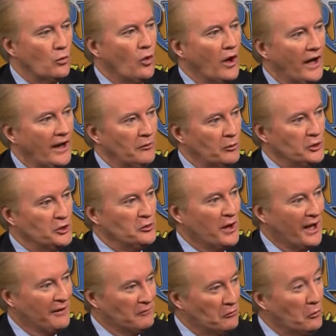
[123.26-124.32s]
why when you
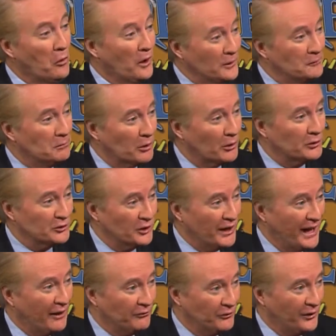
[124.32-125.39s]
have one person
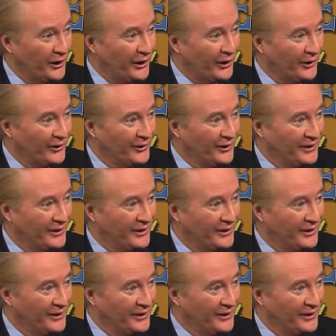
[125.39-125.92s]
out there,